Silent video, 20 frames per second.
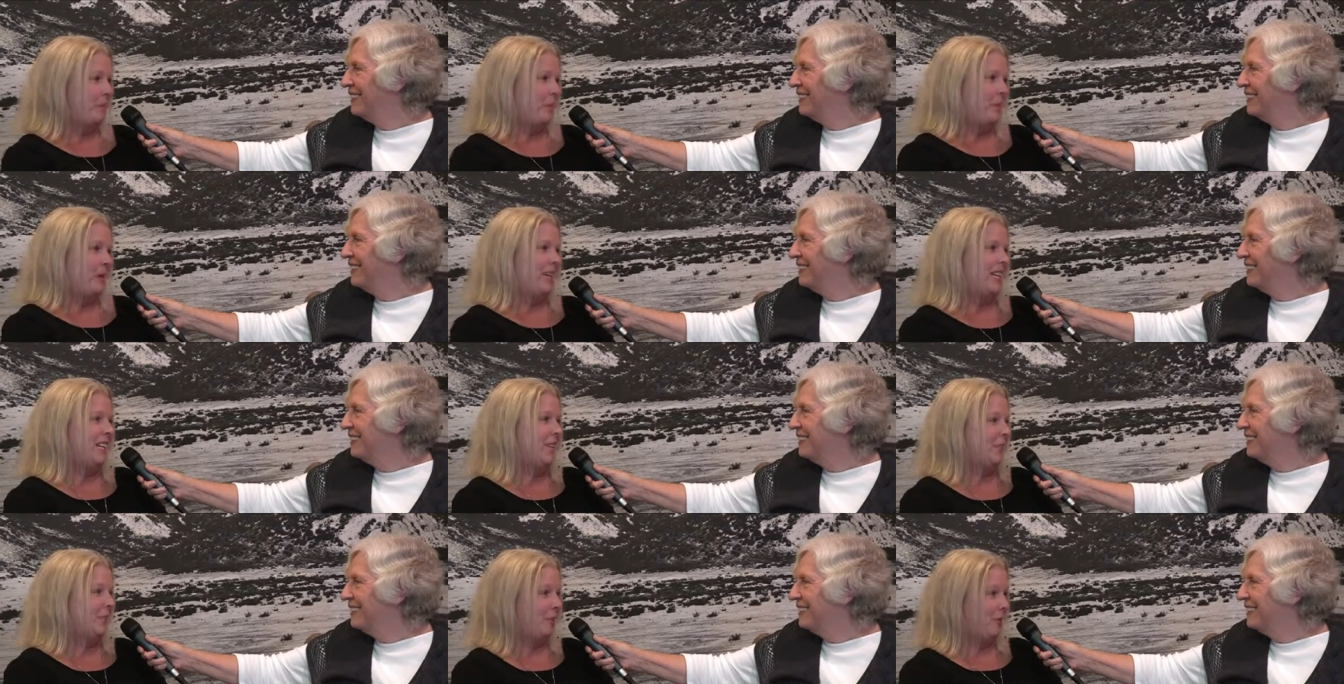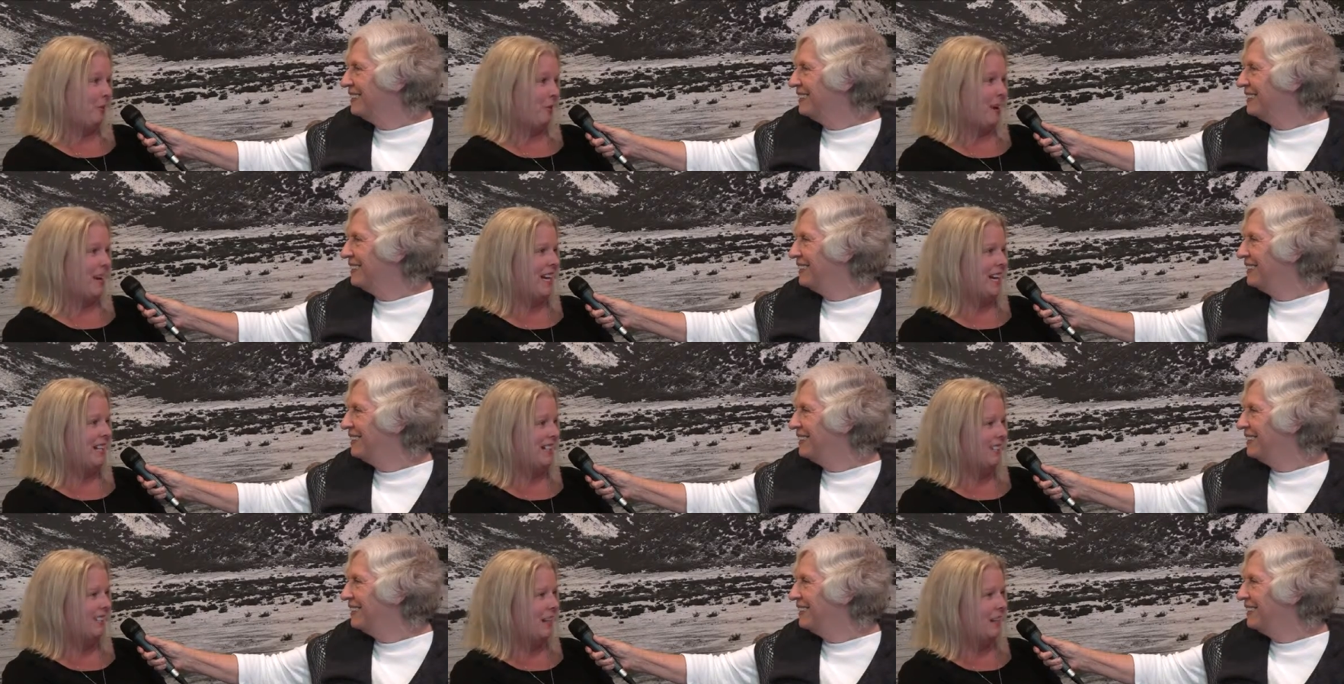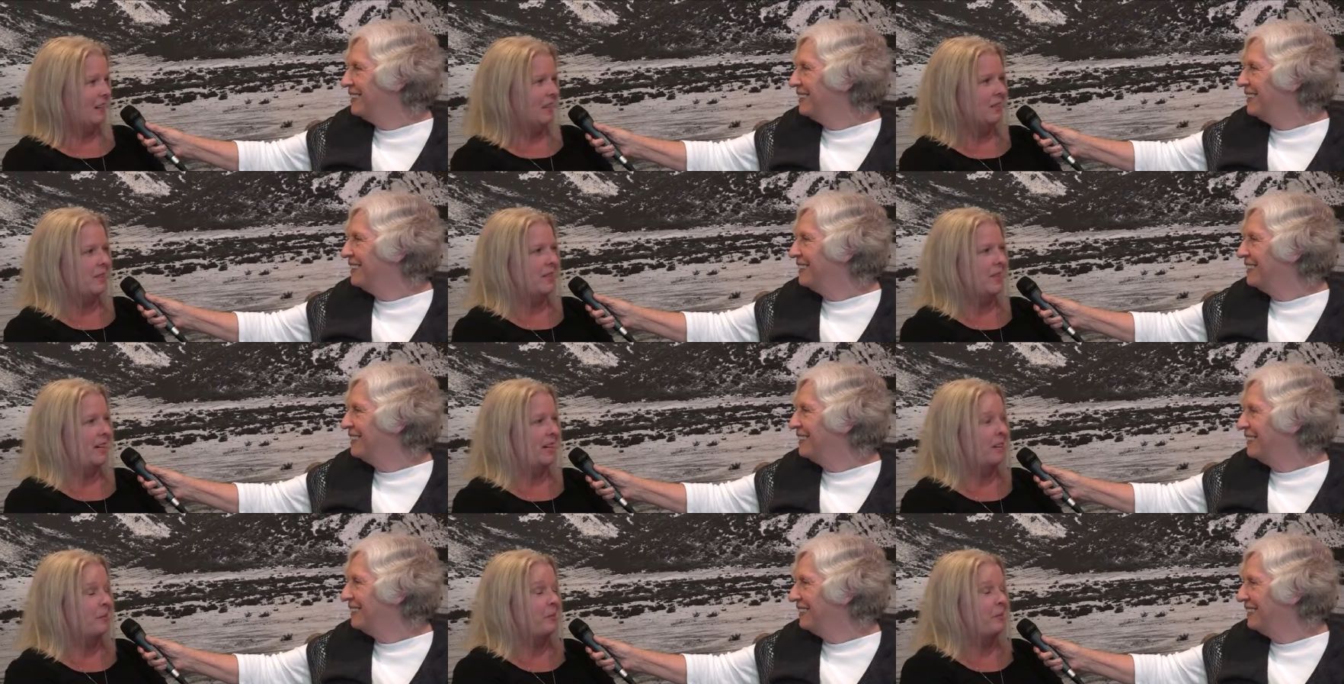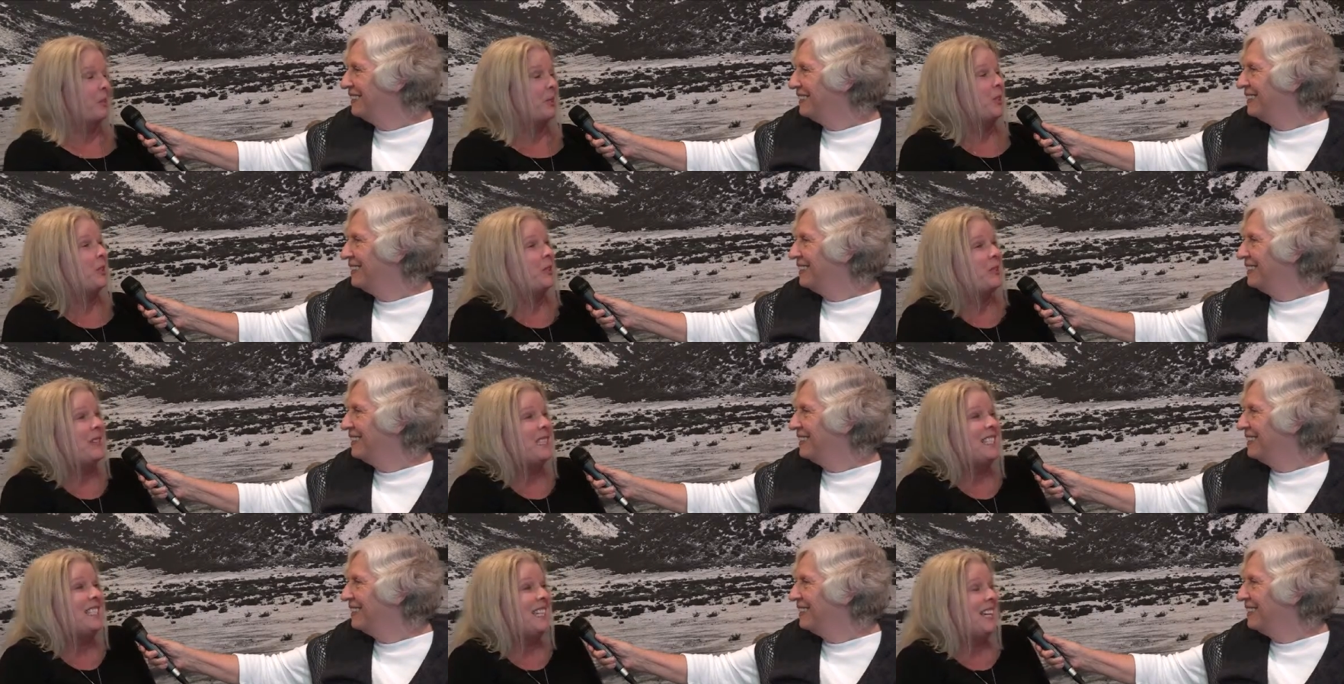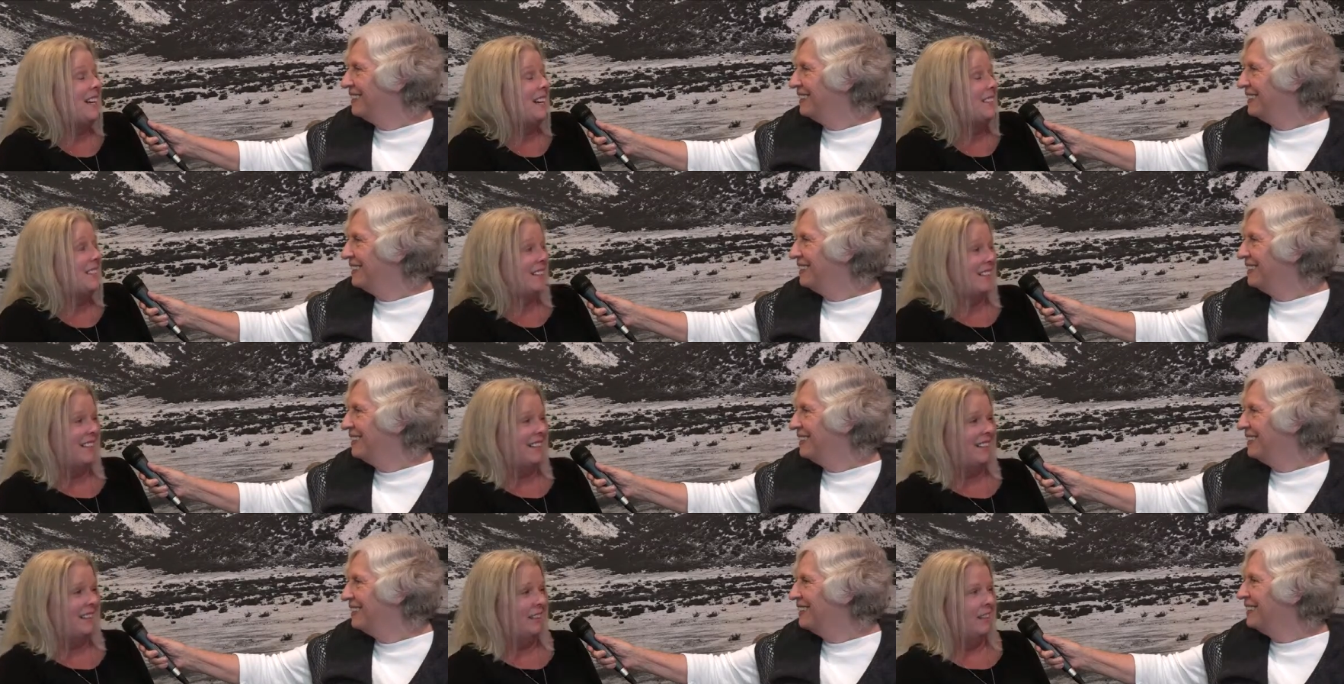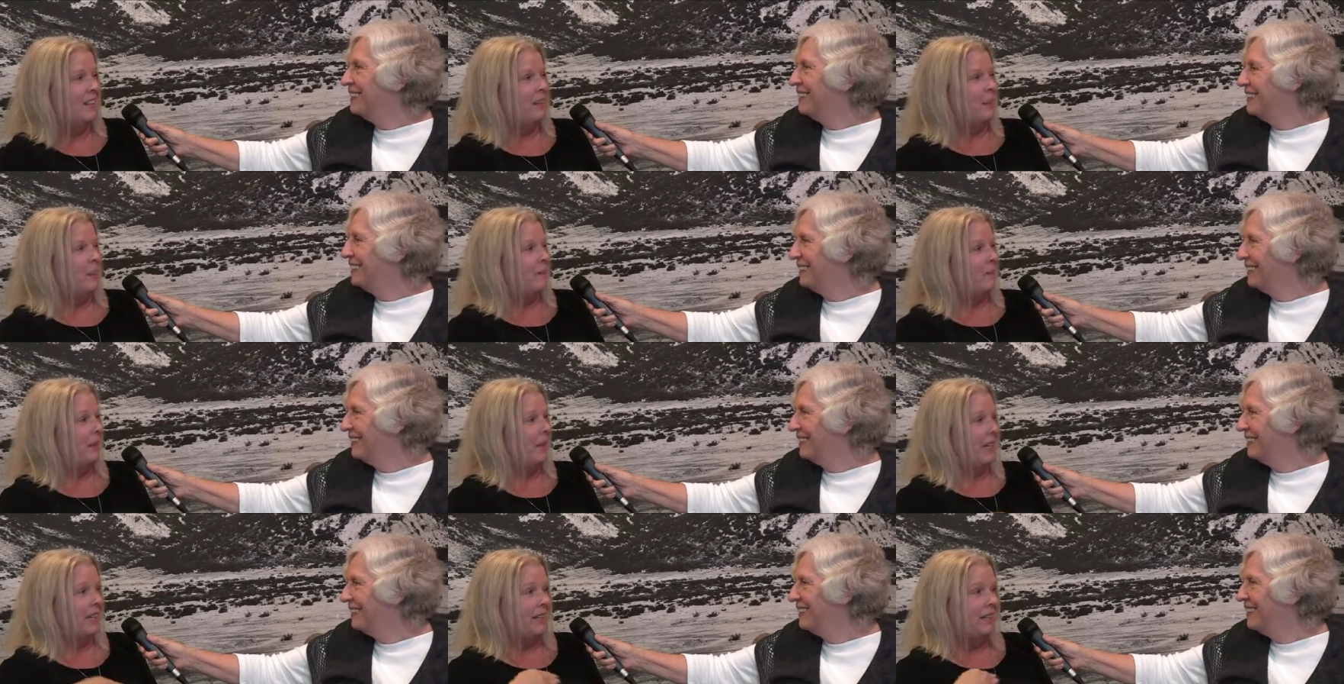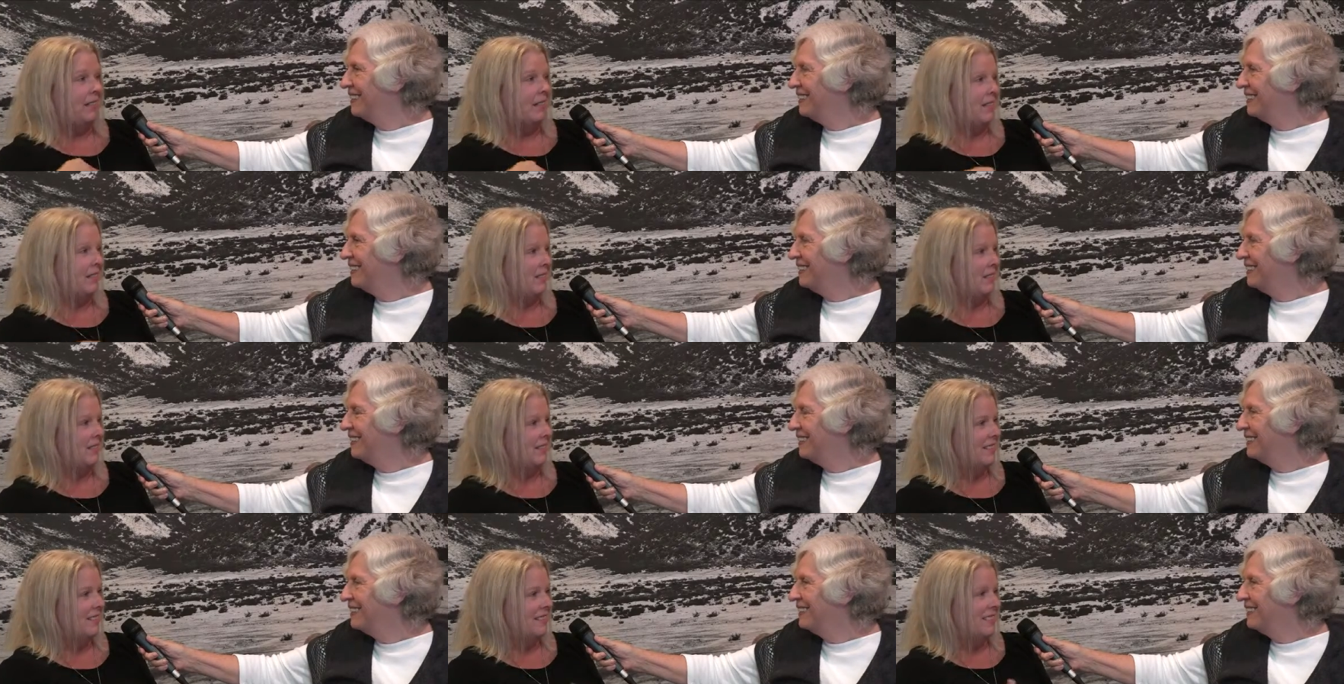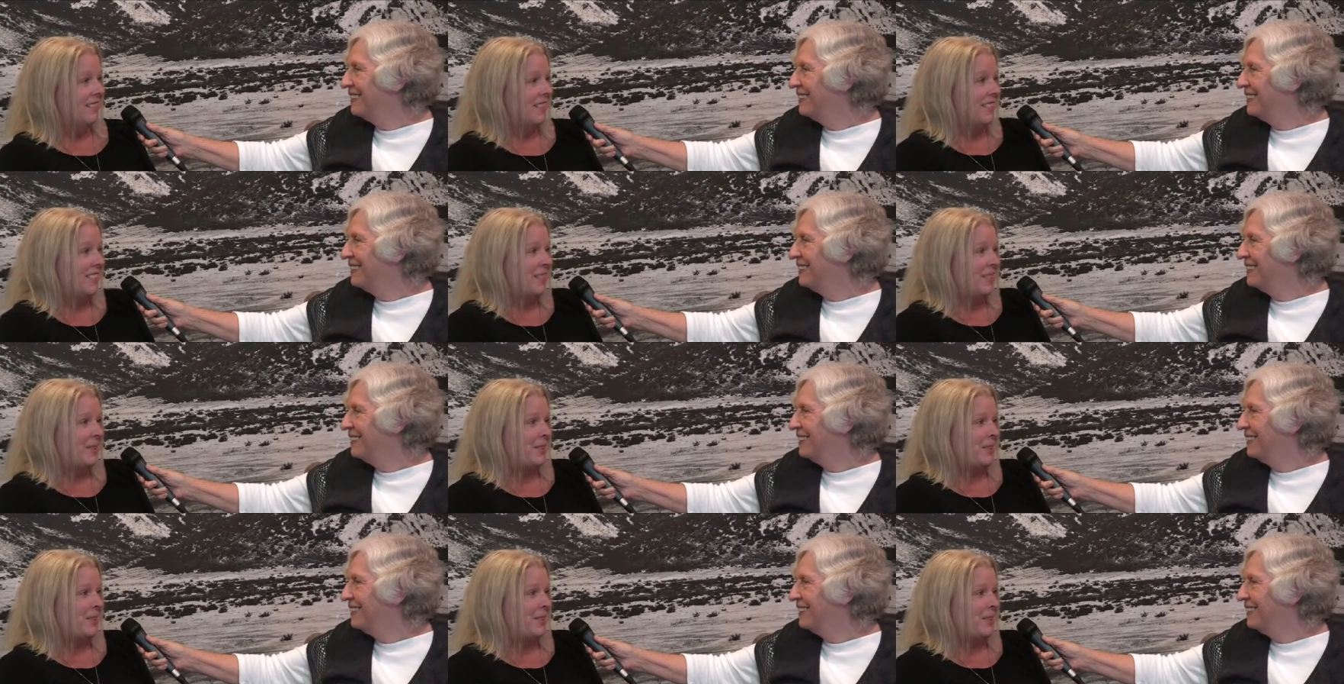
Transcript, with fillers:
Speaker 1: we hear cranes outside, which is fantastic because this